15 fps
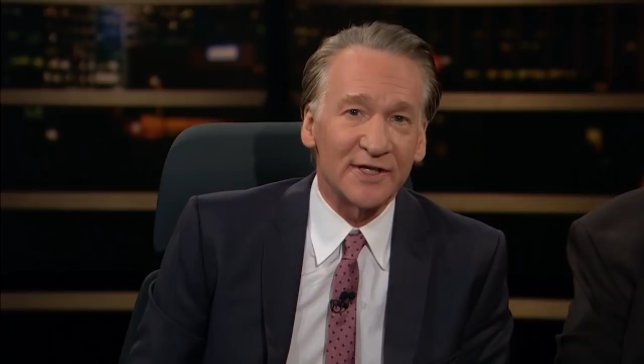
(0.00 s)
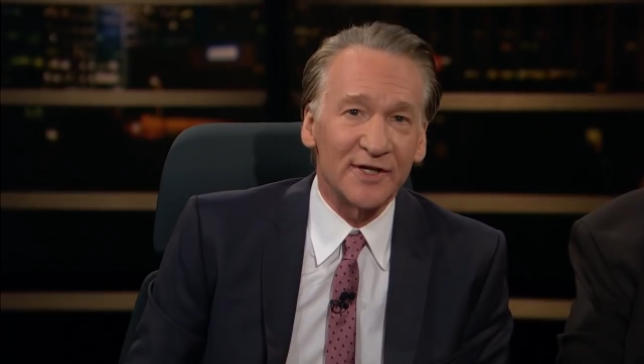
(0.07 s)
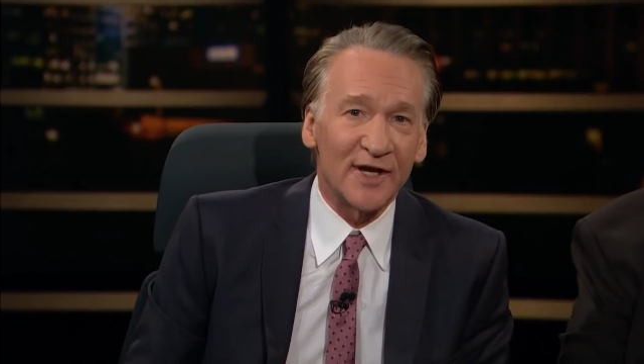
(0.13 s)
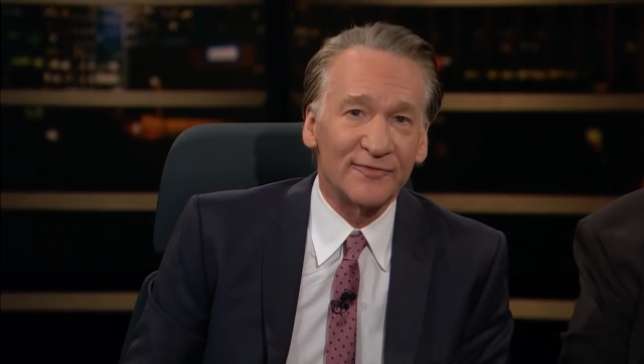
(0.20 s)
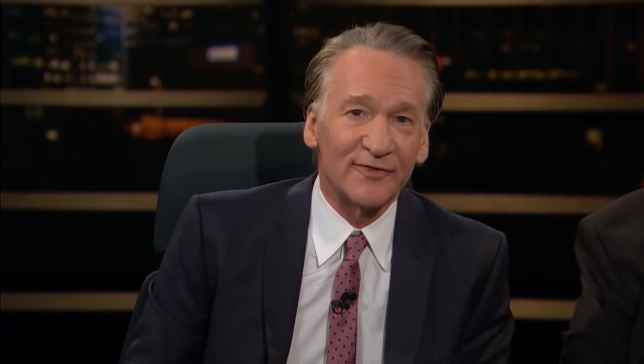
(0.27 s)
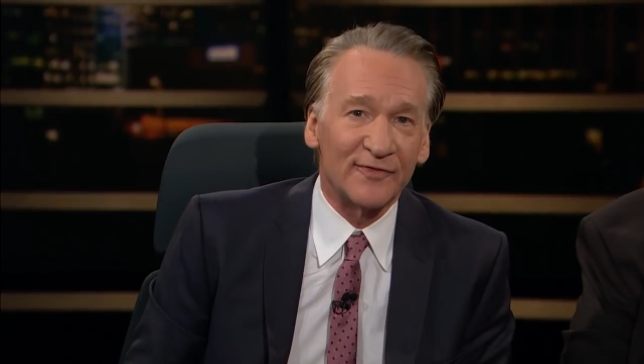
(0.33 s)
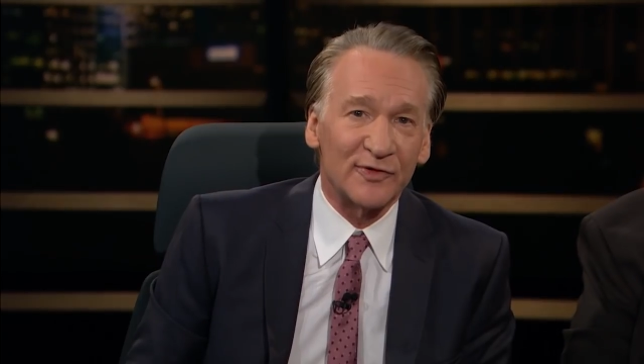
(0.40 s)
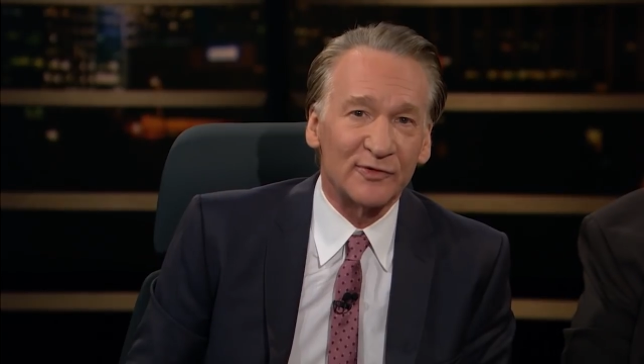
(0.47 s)

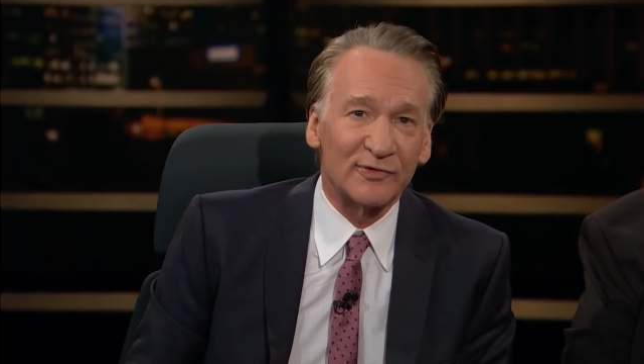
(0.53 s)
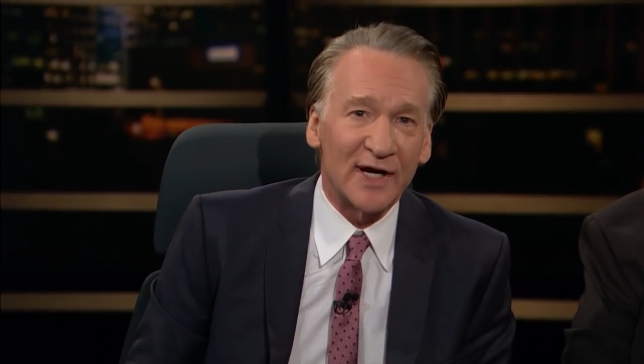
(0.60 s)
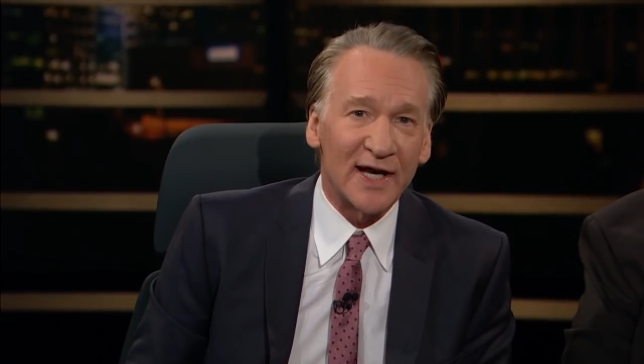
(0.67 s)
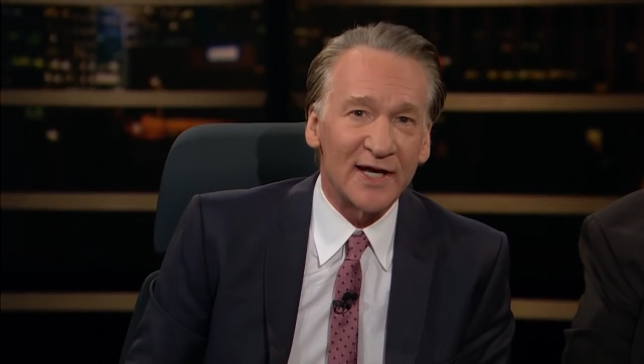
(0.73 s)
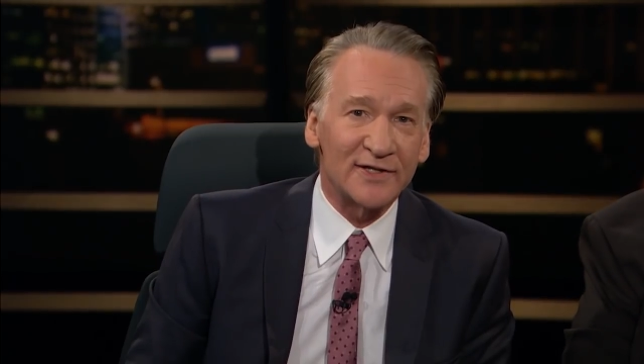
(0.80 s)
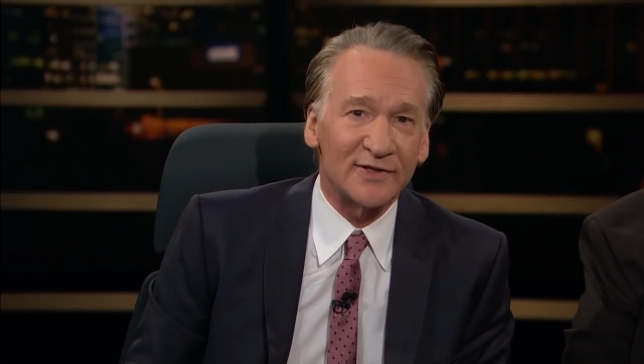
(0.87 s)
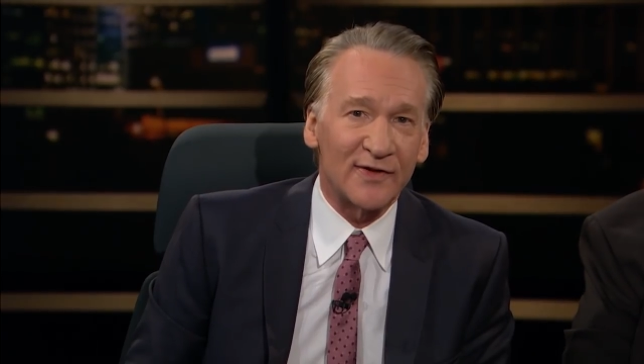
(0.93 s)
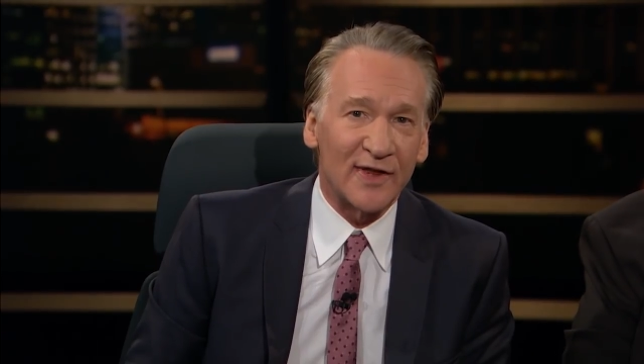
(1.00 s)
enough of a
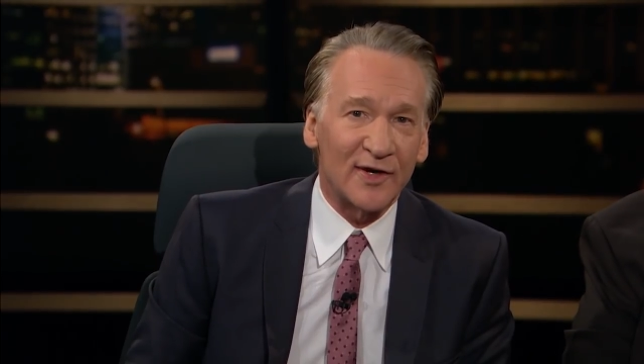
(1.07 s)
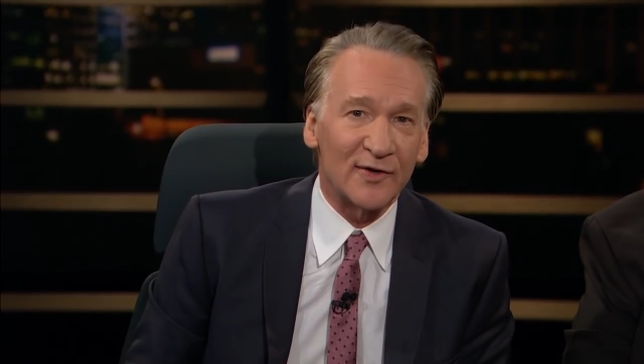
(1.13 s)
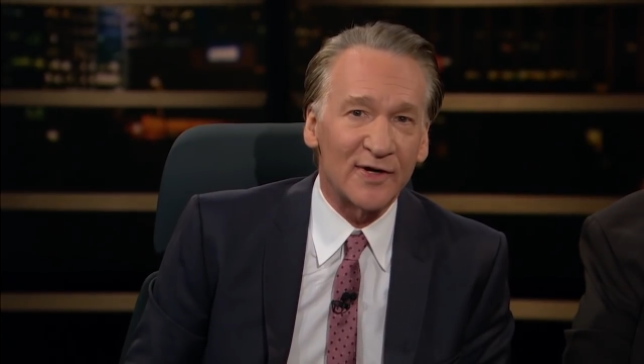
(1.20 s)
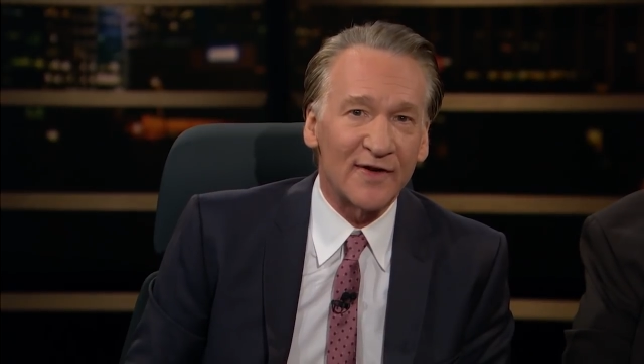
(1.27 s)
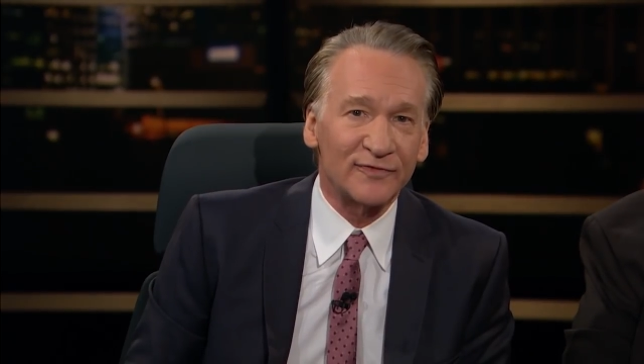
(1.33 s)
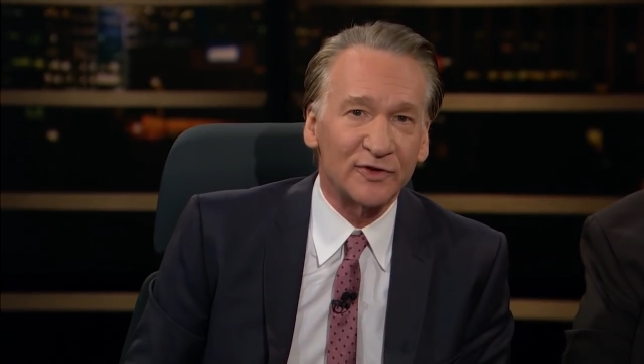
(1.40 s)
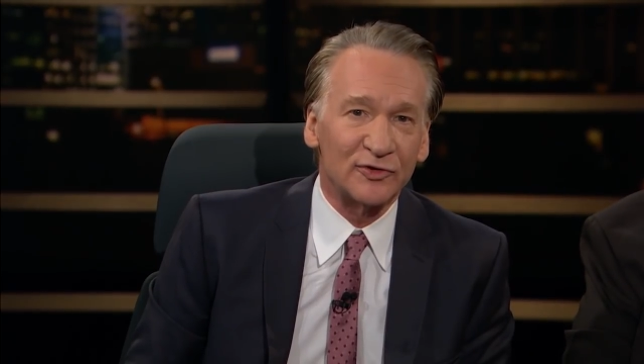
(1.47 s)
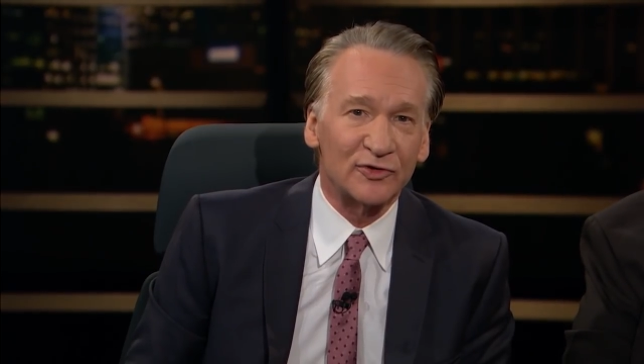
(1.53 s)
raise so they don't
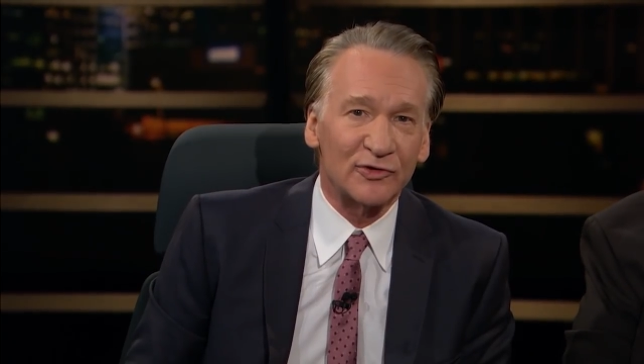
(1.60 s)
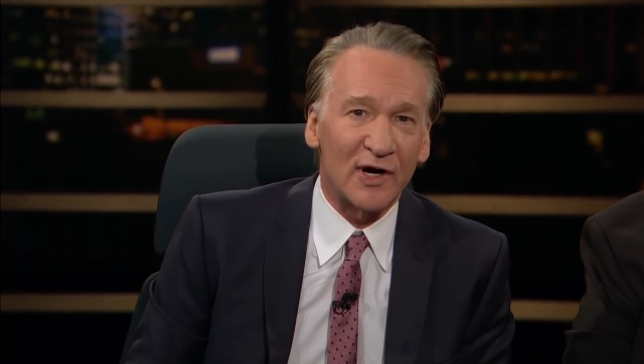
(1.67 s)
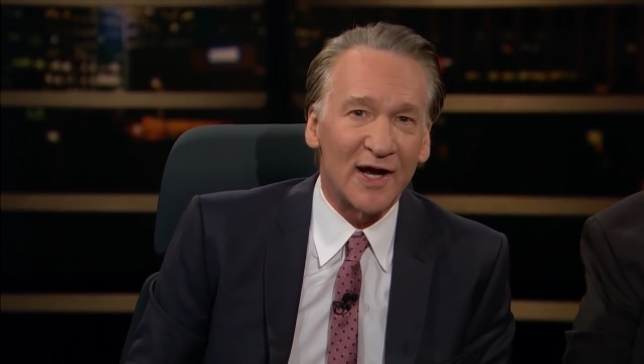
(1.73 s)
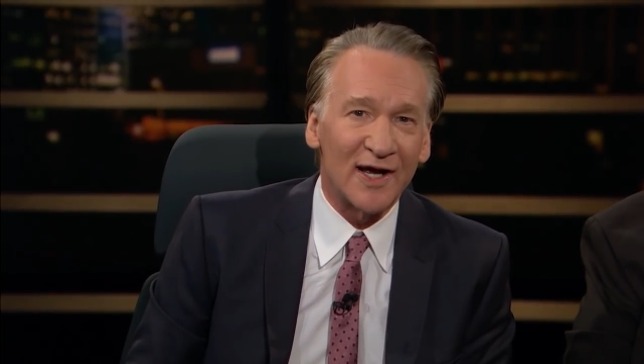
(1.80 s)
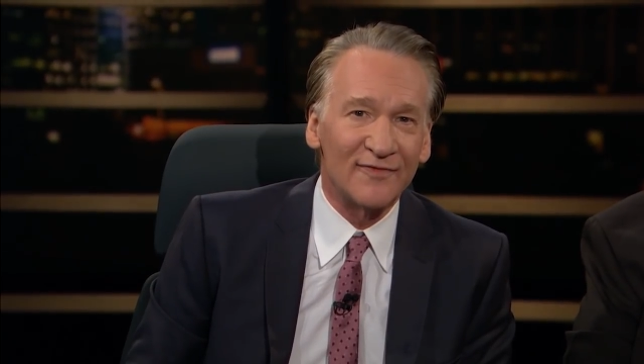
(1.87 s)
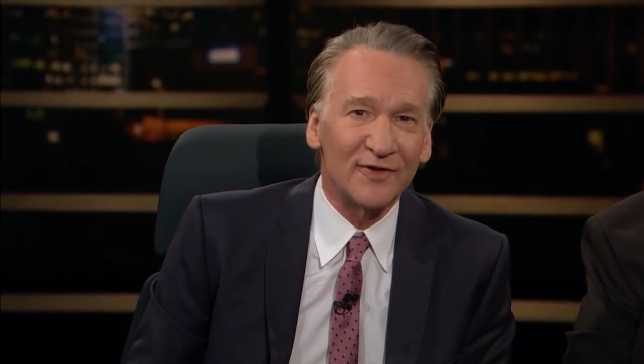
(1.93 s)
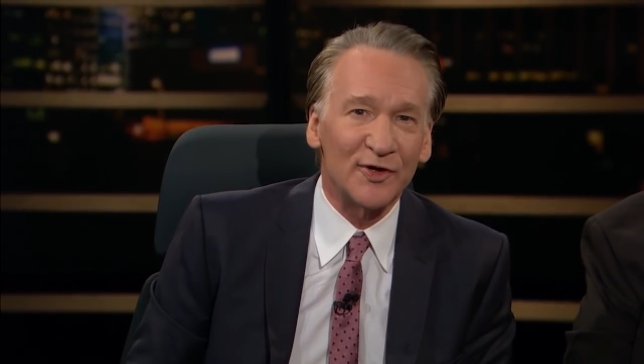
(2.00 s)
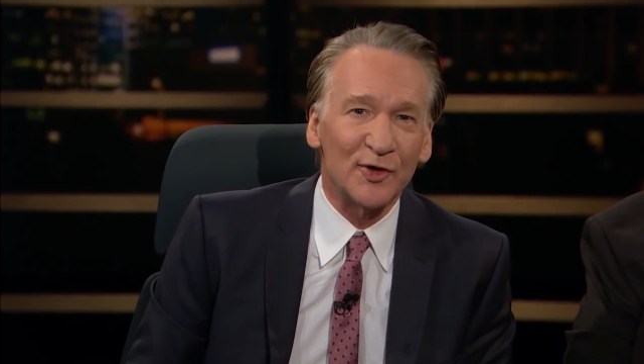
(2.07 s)
have to
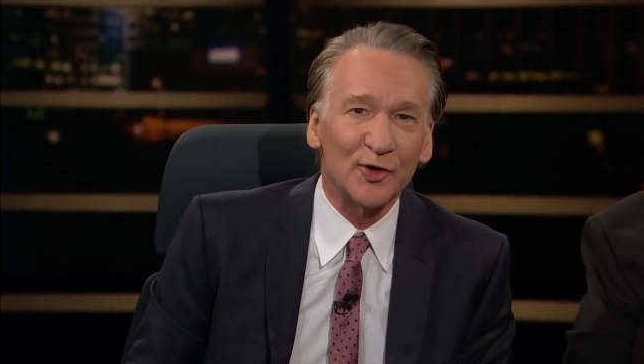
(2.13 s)
drive an